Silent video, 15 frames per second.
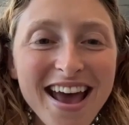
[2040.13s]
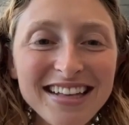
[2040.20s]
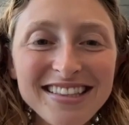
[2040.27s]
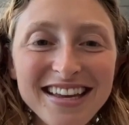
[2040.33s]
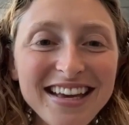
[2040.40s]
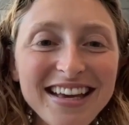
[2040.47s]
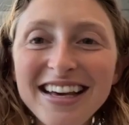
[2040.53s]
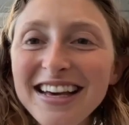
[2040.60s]

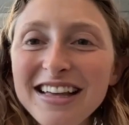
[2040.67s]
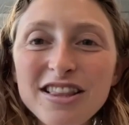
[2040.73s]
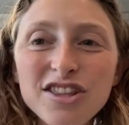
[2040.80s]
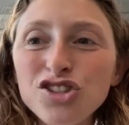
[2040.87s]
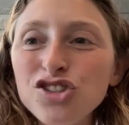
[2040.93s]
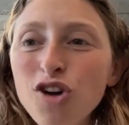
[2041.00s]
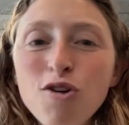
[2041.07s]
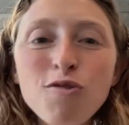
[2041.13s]
it's like
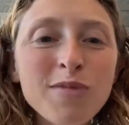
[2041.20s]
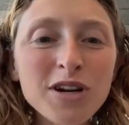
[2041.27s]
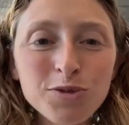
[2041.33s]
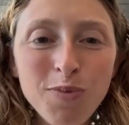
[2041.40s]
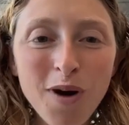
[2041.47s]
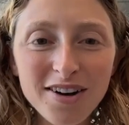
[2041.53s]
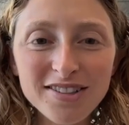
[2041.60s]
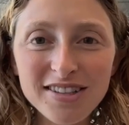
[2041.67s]
so
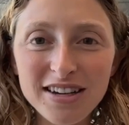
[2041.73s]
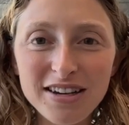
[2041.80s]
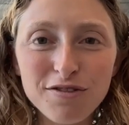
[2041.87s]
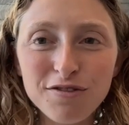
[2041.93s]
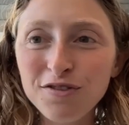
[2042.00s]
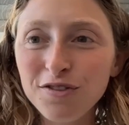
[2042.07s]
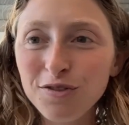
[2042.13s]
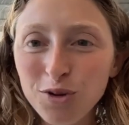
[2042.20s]
much
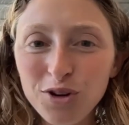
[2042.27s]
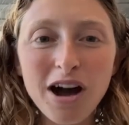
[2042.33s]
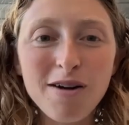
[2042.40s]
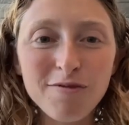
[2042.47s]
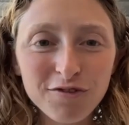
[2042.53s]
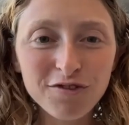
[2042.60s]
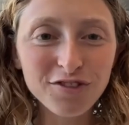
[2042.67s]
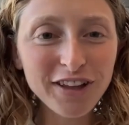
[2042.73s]
positive will
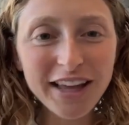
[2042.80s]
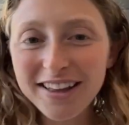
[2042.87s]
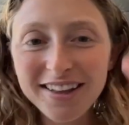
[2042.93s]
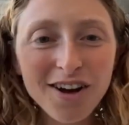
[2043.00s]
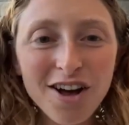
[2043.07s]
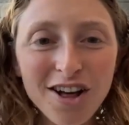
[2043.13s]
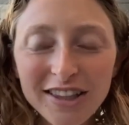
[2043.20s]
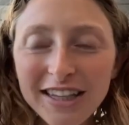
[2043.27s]
come, like
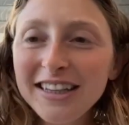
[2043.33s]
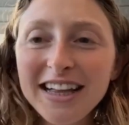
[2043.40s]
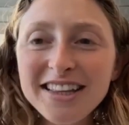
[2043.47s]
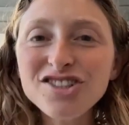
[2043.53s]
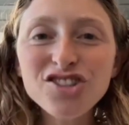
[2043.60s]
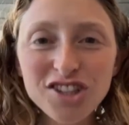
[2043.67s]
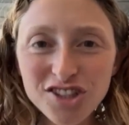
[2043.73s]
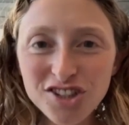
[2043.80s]

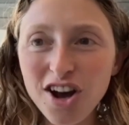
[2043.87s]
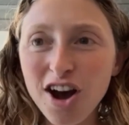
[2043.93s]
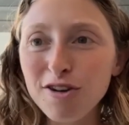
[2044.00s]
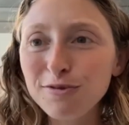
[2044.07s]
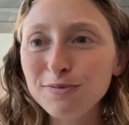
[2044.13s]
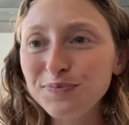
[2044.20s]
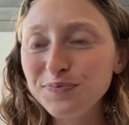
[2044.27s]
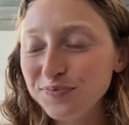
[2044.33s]
let's just
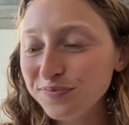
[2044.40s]
go.